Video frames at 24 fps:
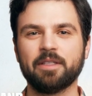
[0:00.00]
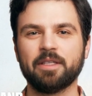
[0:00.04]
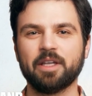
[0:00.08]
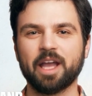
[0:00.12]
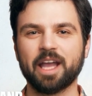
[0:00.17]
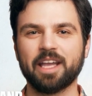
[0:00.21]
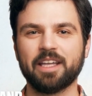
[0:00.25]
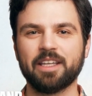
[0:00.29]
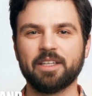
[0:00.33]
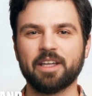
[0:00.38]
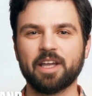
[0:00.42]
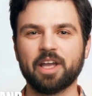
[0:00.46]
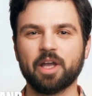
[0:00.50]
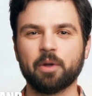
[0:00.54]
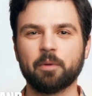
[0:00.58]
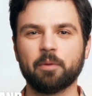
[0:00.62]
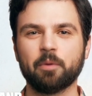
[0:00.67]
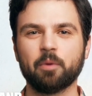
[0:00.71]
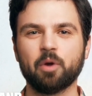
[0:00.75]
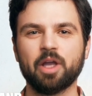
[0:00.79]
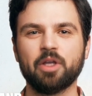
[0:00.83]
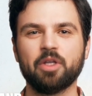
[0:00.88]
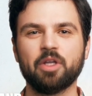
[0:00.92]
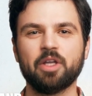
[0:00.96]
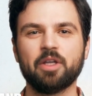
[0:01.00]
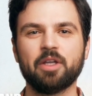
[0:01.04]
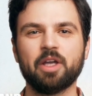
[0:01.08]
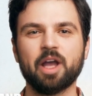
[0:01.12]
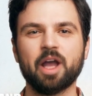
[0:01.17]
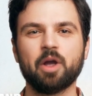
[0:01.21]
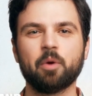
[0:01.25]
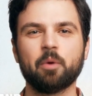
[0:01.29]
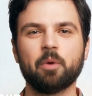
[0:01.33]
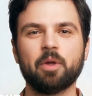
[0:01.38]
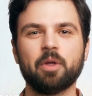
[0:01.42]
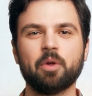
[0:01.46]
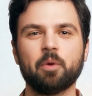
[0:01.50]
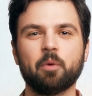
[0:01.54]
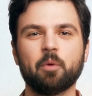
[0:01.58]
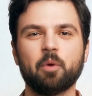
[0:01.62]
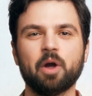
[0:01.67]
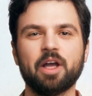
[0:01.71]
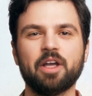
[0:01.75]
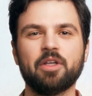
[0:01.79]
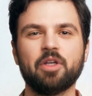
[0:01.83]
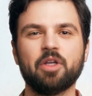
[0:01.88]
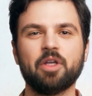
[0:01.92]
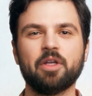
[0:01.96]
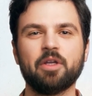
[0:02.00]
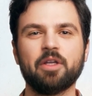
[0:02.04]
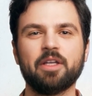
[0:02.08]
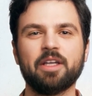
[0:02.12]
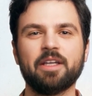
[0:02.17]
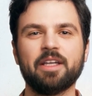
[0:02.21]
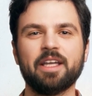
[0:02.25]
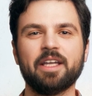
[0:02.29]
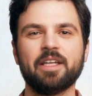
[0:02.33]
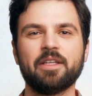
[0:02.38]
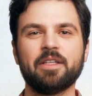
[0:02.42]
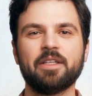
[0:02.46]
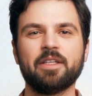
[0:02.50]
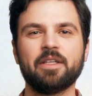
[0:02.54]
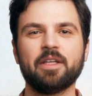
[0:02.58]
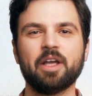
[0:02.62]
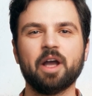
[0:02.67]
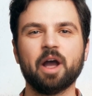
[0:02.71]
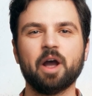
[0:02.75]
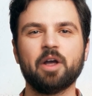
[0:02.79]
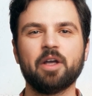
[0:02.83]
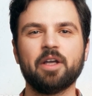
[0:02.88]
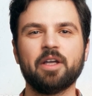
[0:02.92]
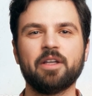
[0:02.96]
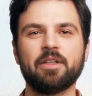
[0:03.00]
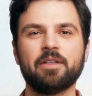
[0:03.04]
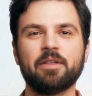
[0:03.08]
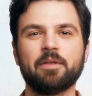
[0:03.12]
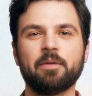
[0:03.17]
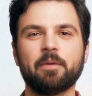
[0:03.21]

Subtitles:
Tighten the compression nut with a wrench until it is snug.